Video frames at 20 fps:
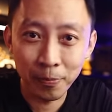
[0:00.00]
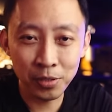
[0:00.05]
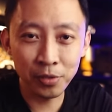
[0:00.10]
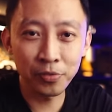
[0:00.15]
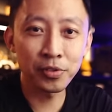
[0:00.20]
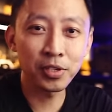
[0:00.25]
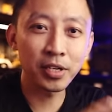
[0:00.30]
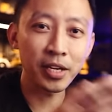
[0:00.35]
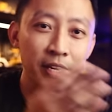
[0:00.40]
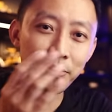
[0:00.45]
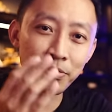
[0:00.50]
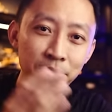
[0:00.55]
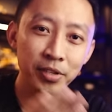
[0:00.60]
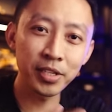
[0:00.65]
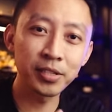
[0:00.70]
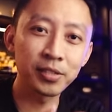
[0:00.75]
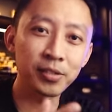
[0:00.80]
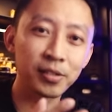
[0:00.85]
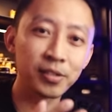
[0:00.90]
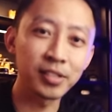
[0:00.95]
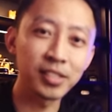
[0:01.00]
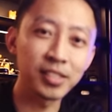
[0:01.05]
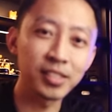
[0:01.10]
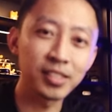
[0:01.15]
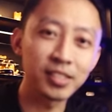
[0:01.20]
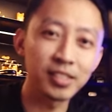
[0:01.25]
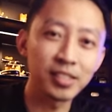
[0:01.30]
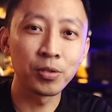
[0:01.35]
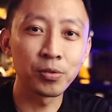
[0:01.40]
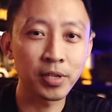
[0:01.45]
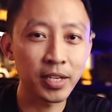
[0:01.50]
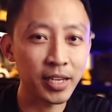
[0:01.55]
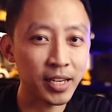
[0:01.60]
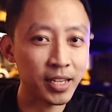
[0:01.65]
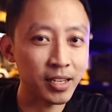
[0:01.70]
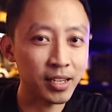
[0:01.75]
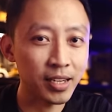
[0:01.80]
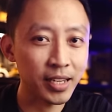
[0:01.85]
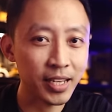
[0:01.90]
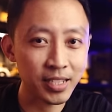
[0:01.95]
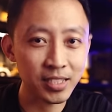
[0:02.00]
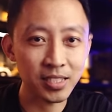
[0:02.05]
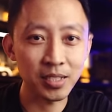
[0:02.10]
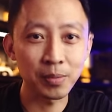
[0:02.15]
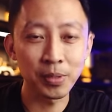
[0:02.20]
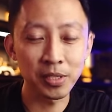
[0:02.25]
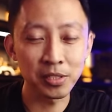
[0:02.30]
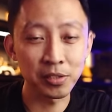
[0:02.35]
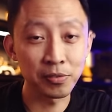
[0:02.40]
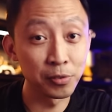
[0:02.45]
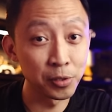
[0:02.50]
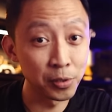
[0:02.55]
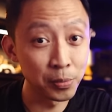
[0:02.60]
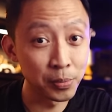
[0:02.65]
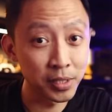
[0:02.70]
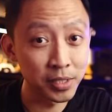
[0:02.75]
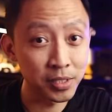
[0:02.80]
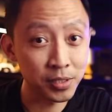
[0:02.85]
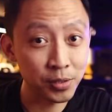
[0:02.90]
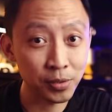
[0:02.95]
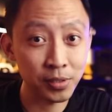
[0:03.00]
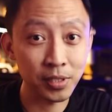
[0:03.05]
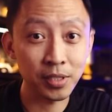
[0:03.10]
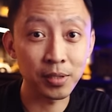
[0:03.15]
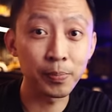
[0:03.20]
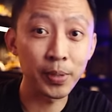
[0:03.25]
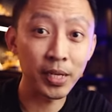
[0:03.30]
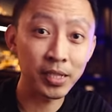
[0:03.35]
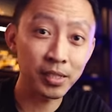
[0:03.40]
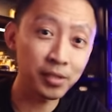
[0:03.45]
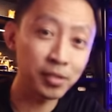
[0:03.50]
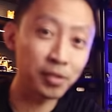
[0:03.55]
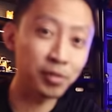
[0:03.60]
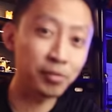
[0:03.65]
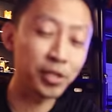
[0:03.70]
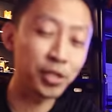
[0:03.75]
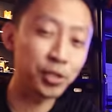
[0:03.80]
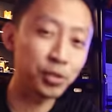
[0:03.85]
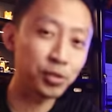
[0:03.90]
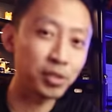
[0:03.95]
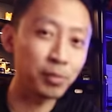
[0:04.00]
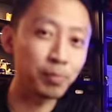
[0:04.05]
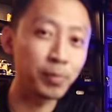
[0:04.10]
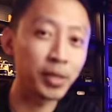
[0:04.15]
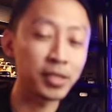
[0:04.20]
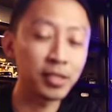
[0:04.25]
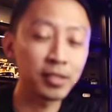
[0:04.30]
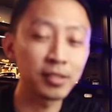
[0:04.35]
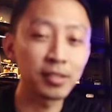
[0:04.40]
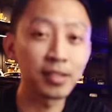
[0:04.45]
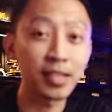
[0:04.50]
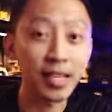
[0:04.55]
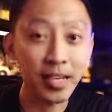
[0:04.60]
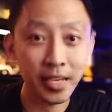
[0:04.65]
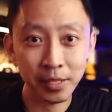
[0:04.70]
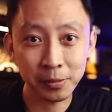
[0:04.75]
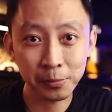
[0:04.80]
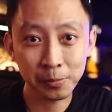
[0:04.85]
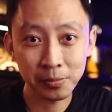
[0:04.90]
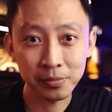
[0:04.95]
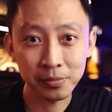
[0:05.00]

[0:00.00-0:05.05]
So for every dollar, you get X amount of lumens. So the better the ratio, the better the light.